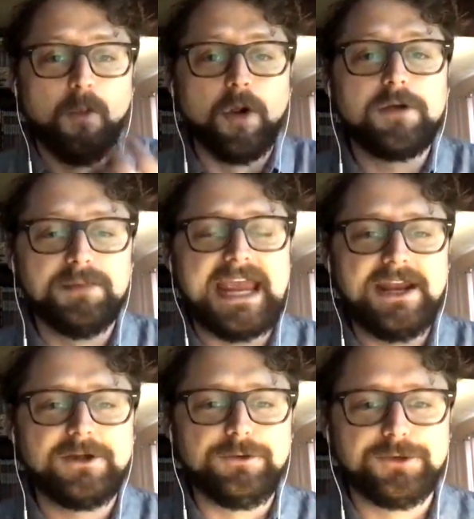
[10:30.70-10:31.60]

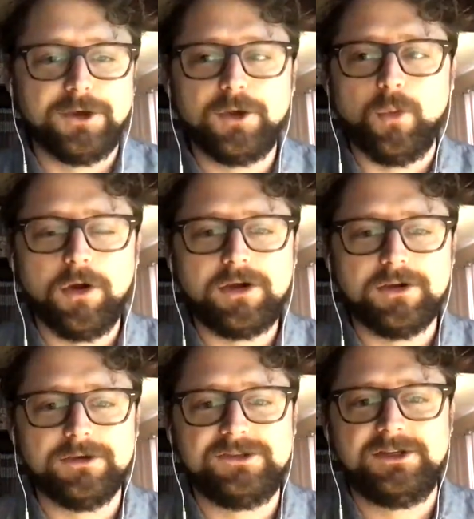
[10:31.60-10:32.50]
mechanical Turk
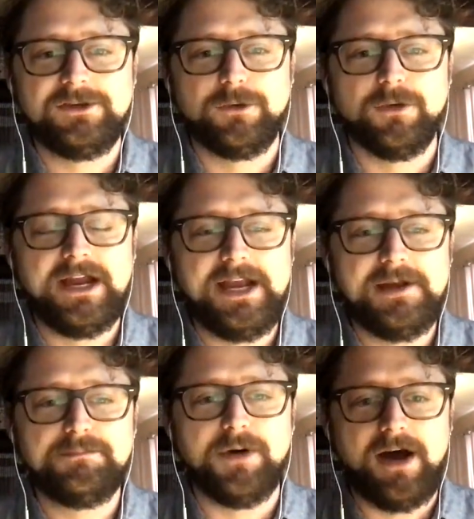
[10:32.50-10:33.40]
workers
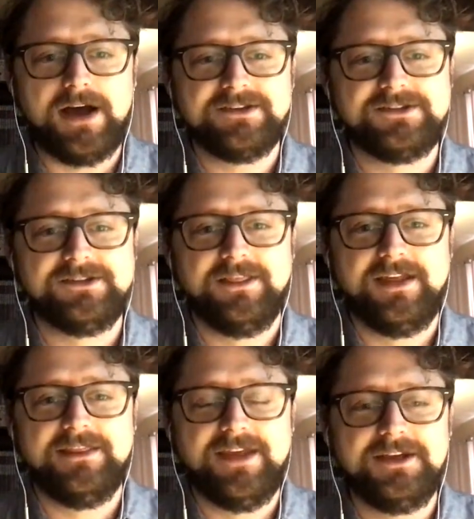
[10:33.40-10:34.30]
creating bots
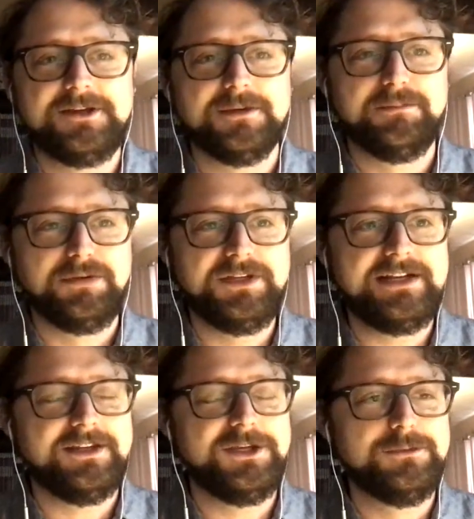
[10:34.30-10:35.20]
that then complete
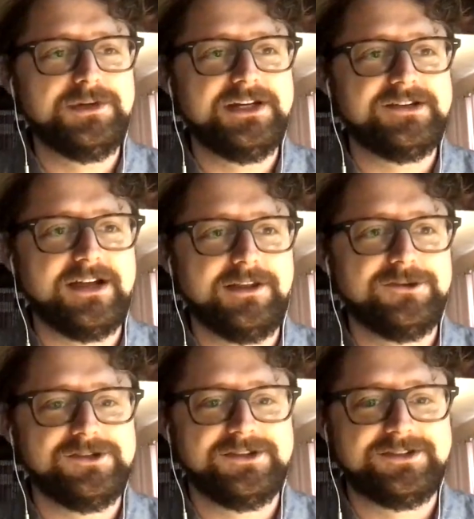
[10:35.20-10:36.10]
the human
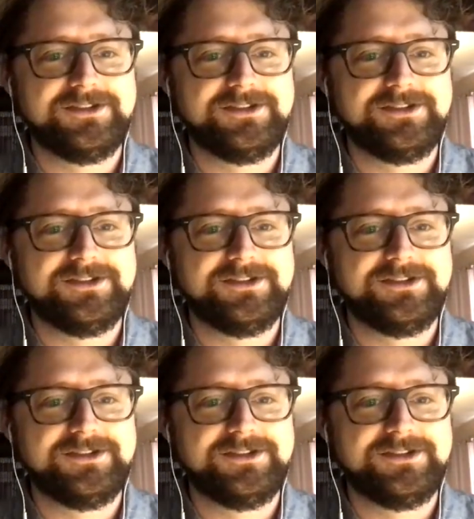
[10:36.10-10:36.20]
intelligence